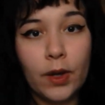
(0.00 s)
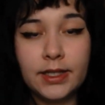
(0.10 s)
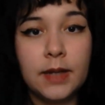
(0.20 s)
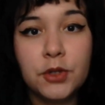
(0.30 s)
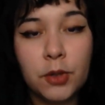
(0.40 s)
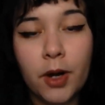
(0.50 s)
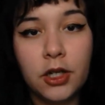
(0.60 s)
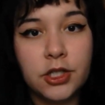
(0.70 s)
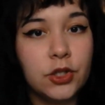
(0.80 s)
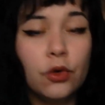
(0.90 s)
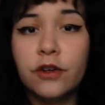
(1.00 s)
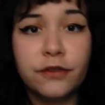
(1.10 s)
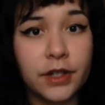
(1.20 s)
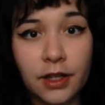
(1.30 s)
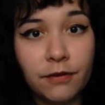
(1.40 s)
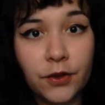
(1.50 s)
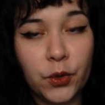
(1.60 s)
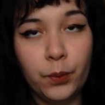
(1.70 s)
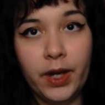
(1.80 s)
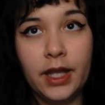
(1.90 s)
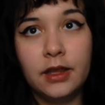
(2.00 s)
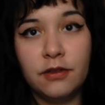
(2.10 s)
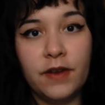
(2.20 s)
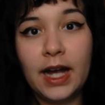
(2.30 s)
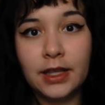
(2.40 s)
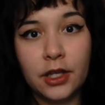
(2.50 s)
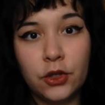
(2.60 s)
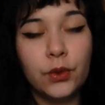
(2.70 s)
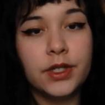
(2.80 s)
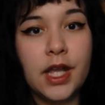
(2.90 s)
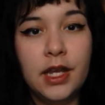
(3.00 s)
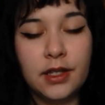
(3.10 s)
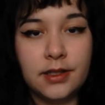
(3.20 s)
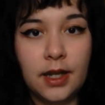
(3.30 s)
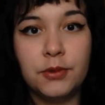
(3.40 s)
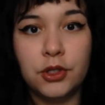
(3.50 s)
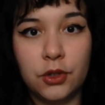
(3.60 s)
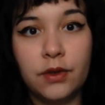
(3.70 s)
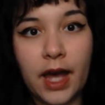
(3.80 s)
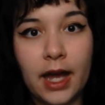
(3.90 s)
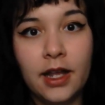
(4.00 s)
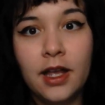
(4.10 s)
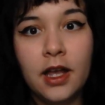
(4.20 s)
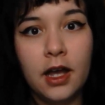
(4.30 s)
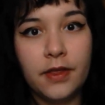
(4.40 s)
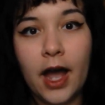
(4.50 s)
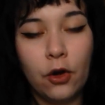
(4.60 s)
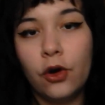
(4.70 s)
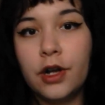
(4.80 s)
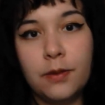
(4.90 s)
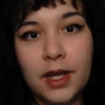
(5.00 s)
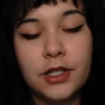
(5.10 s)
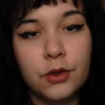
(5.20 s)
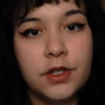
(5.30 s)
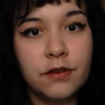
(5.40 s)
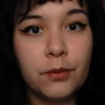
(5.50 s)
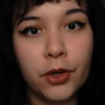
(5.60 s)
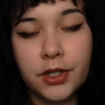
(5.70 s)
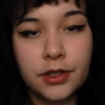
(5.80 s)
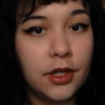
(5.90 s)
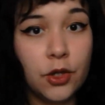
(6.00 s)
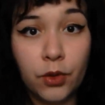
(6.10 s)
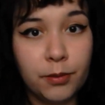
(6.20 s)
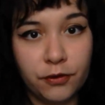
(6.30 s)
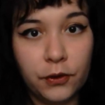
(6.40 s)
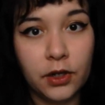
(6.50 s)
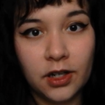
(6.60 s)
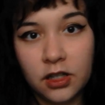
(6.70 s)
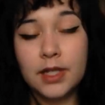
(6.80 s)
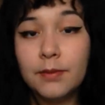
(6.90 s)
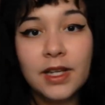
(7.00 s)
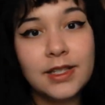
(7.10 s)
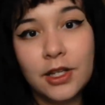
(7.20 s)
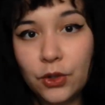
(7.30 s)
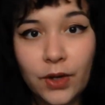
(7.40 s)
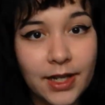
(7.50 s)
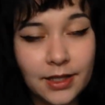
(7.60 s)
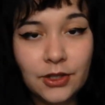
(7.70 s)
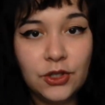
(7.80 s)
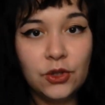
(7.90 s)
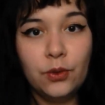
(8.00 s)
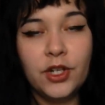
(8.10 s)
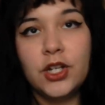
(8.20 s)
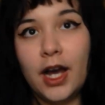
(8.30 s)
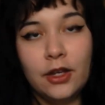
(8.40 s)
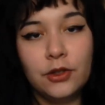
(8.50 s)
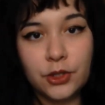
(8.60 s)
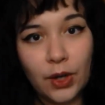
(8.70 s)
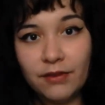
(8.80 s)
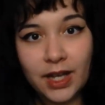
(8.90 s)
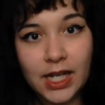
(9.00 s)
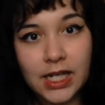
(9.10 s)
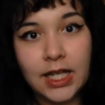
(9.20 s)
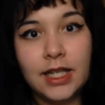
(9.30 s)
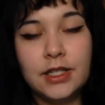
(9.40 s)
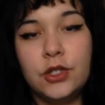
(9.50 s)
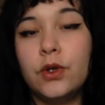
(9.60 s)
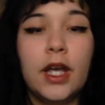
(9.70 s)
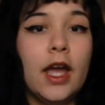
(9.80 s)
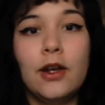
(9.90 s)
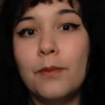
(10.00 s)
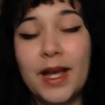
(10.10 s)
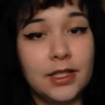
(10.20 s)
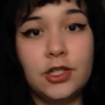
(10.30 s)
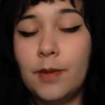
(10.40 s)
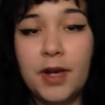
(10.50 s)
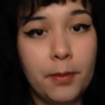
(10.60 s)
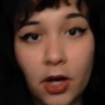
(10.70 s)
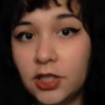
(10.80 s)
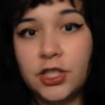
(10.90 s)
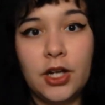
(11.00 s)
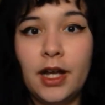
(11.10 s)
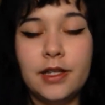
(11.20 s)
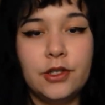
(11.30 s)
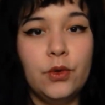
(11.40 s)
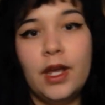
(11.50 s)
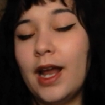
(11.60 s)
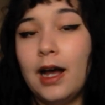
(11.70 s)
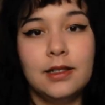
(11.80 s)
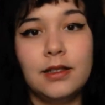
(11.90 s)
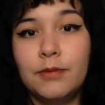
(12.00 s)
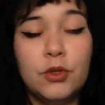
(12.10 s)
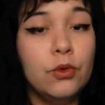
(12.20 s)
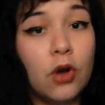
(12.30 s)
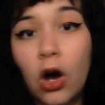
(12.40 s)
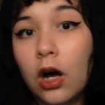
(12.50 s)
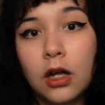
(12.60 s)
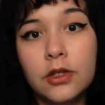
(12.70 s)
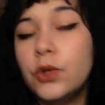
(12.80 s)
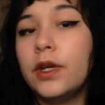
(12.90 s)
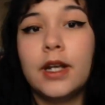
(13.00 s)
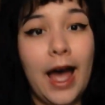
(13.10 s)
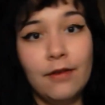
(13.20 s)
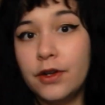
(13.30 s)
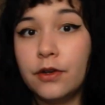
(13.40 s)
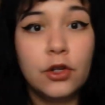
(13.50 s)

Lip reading: accept your apology or forgive you, but the fact that you are taking the step to do that already makes you a different person than you were before. Some things that you guys can do, which I also have done, is you can message them and apologize. You can ask them to call. You can have a